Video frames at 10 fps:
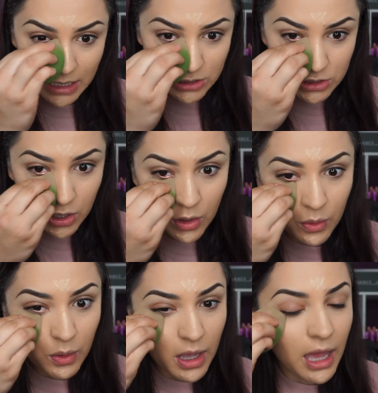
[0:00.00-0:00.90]

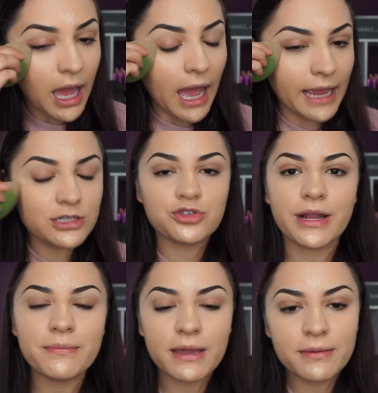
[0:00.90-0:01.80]
So I try my